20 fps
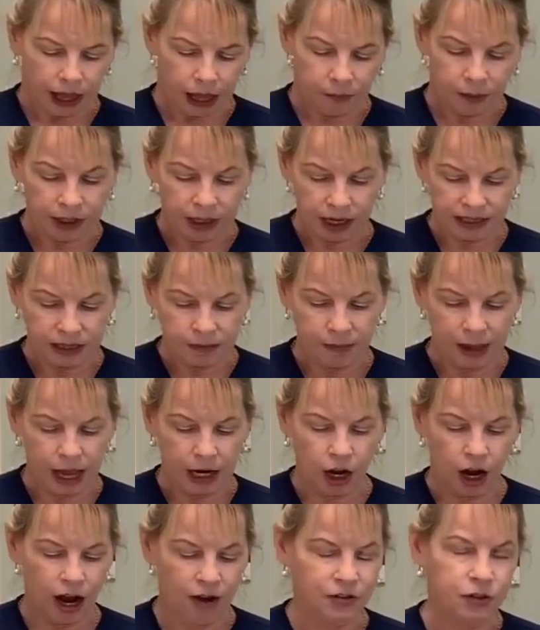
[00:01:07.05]
And we cut the
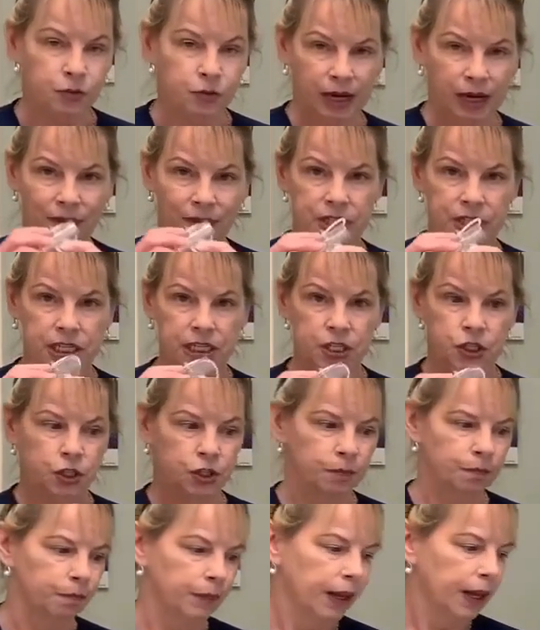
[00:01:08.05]
bag off so we have a
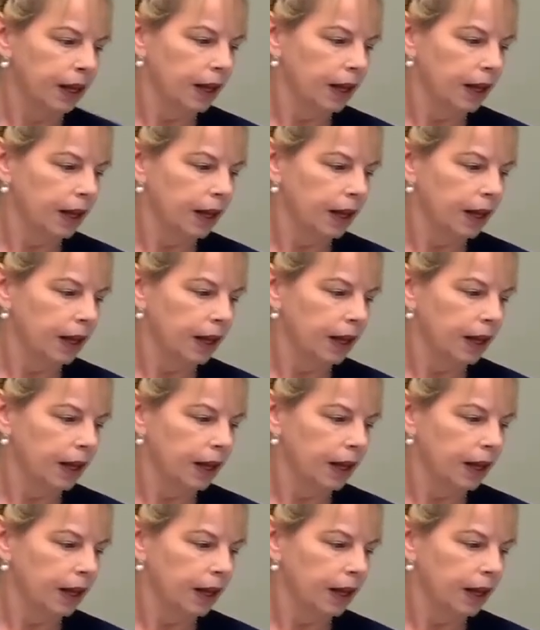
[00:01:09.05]
T-tube.